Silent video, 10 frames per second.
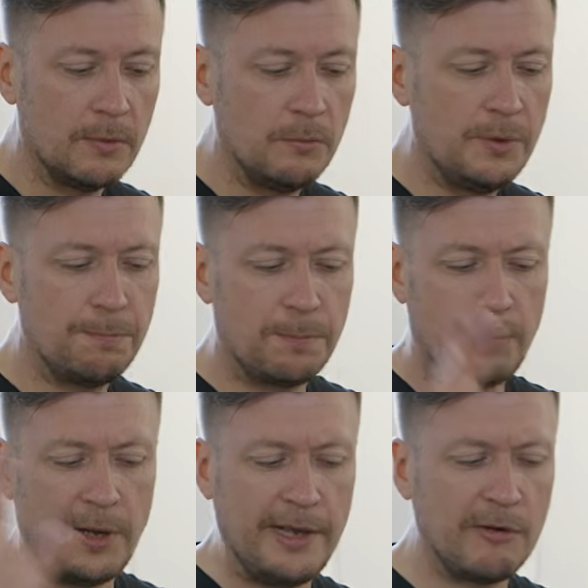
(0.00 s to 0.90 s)
We
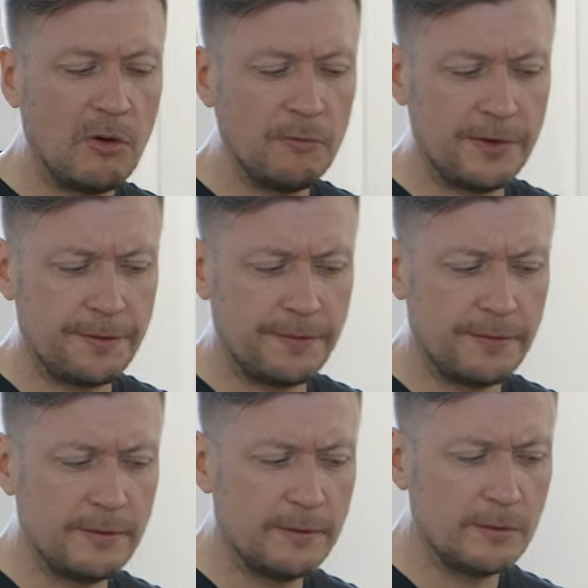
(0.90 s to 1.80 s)
played around with
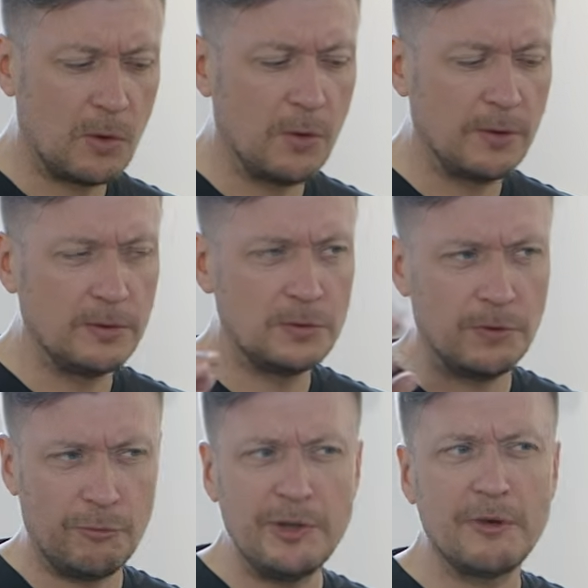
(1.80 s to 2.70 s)
going to
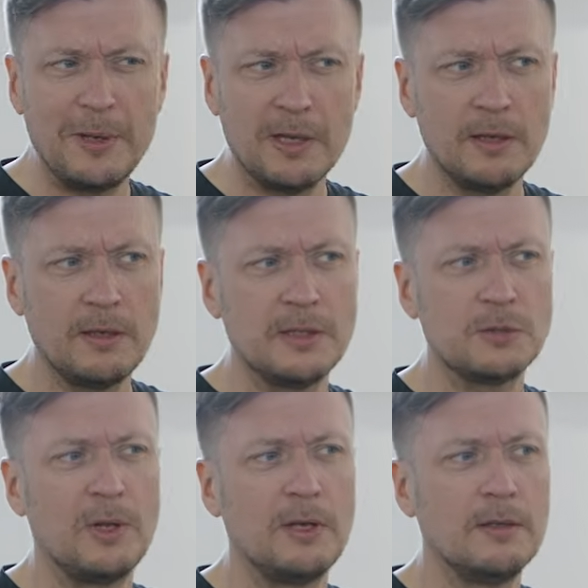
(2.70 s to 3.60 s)
the read replica
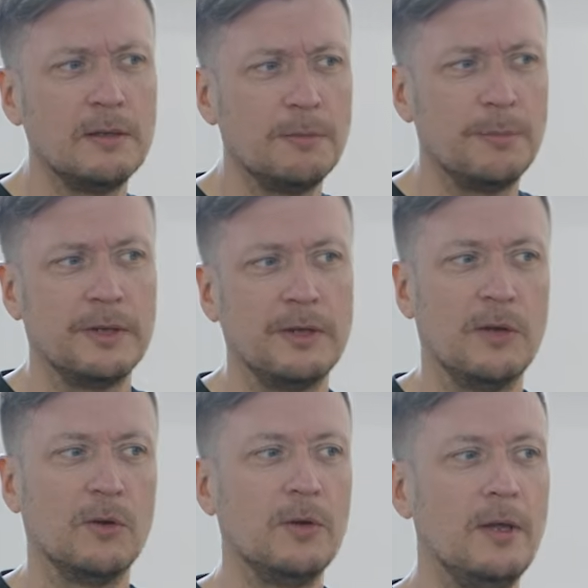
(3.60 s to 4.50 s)
as well, but
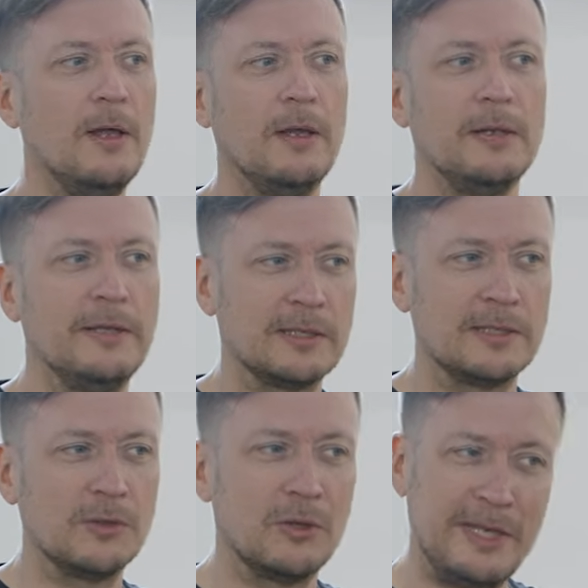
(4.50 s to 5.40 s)
Delta
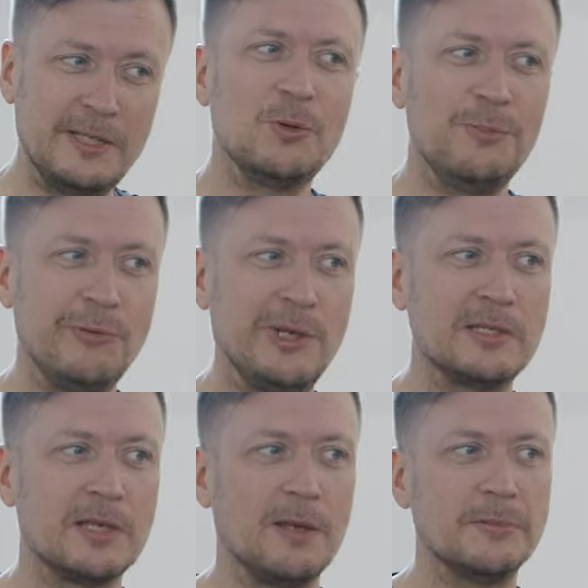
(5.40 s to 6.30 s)
sync needs to be real
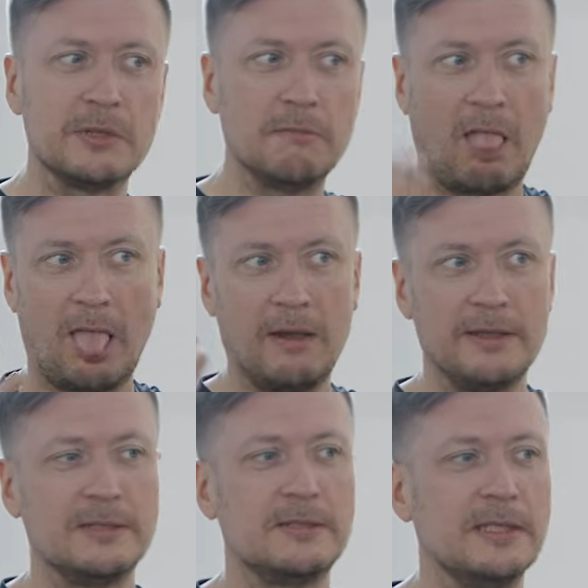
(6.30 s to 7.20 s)
time, so
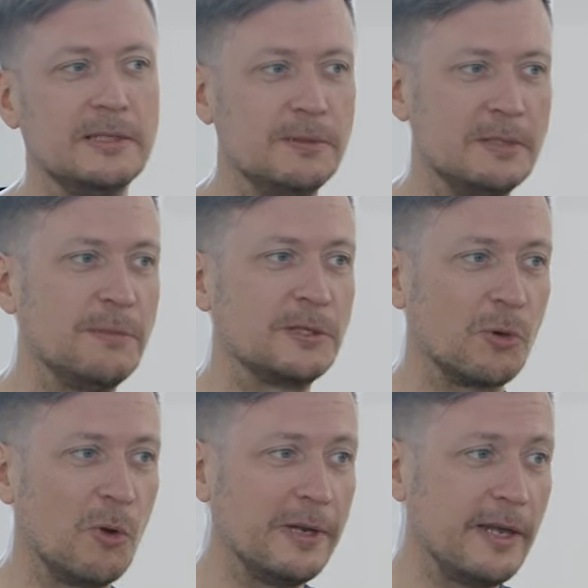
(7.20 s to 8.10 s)
it's much
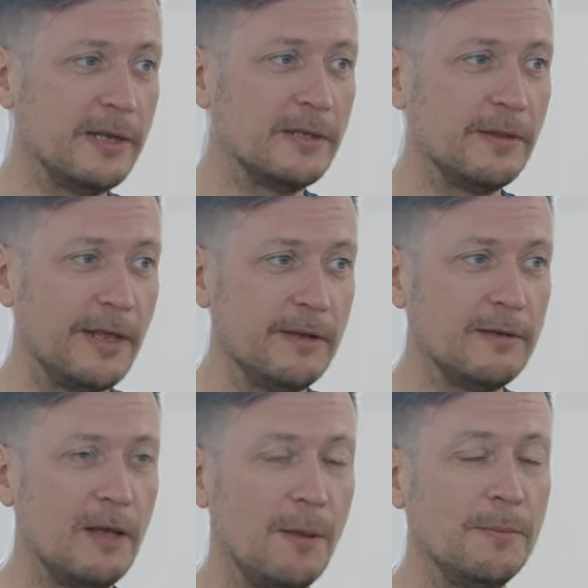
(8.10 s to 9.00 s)
more complicated than.
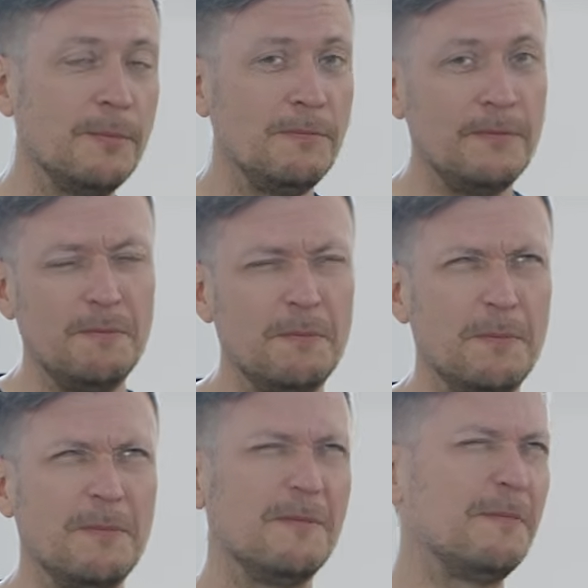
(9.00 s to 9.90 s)

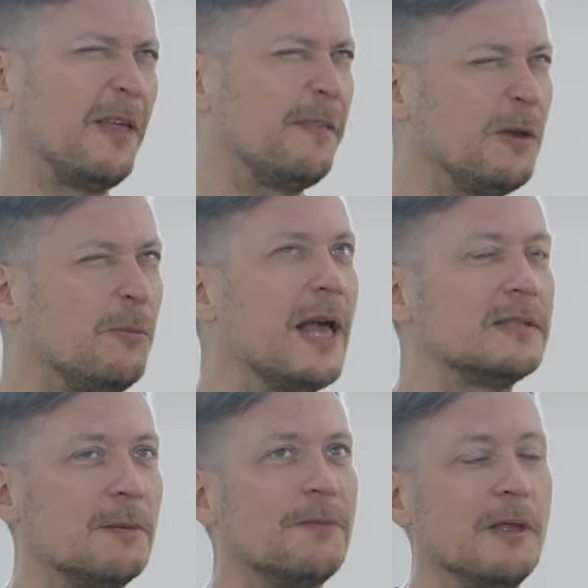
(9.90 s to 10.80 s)
I think we
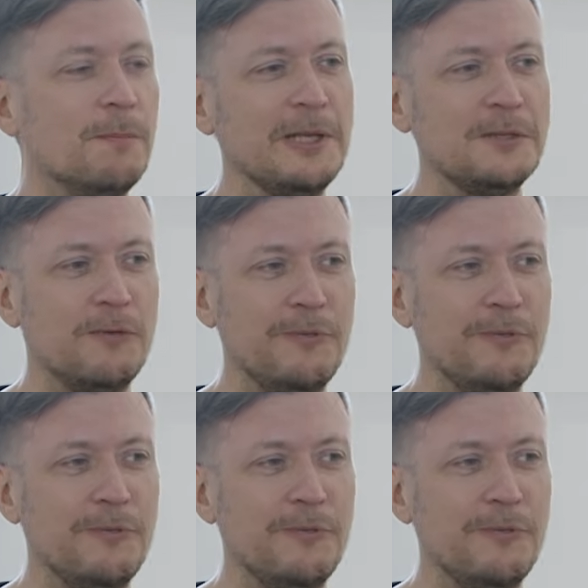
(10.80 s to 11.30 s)
had something in place where